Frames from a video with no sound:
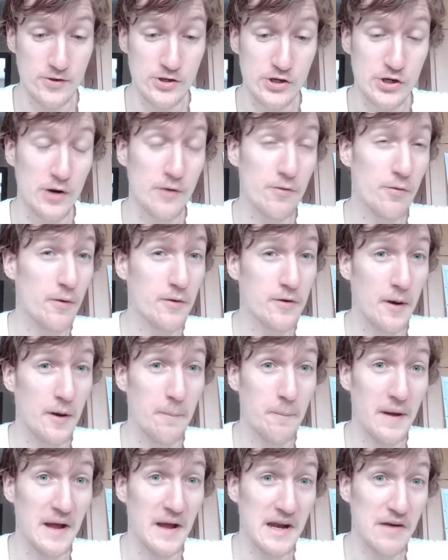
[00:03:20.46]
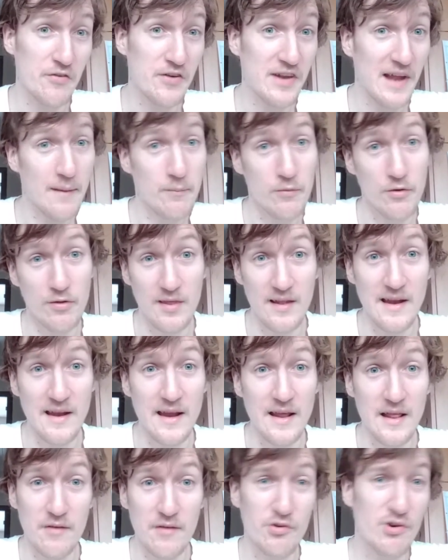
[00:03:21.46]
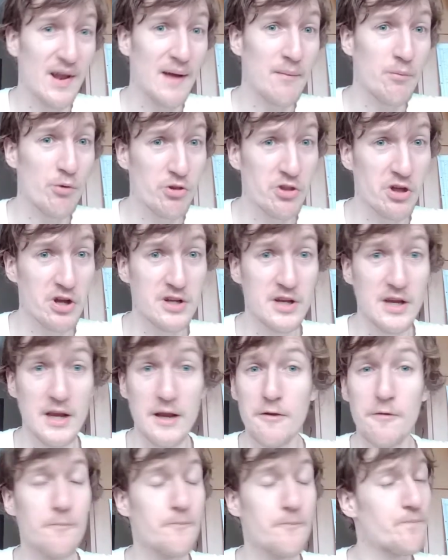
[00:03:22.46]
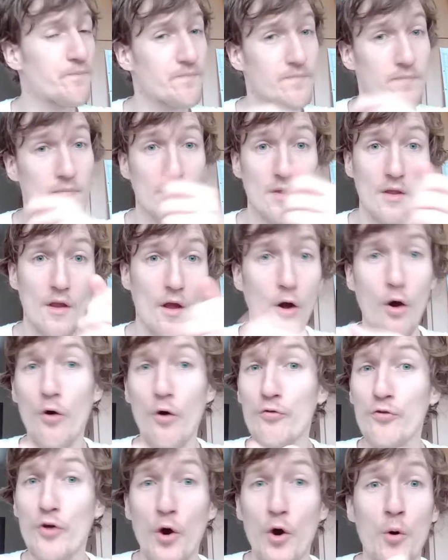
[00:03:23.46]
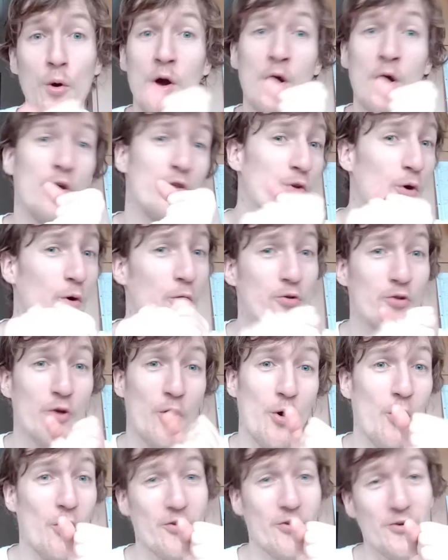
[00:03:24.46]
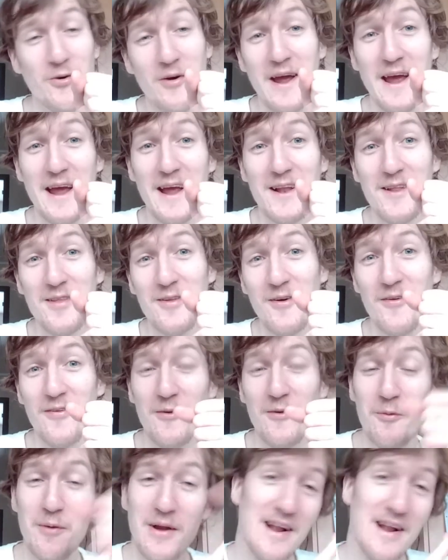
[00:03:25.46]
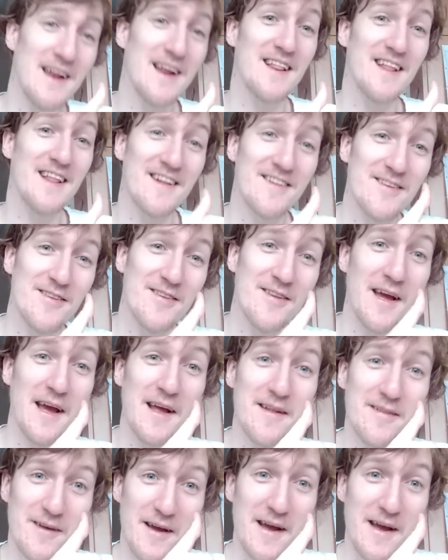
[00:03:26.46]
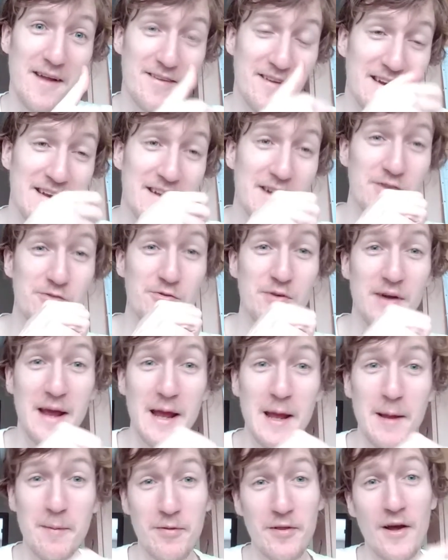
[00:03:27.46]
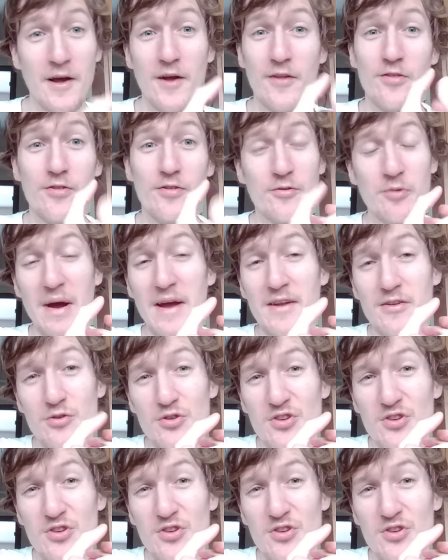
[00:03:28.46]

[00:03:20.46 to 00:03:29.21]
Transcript: germs will come back every time you sneeze, every time you touch it. Also, don't hold your hands on the railings in the trams. Try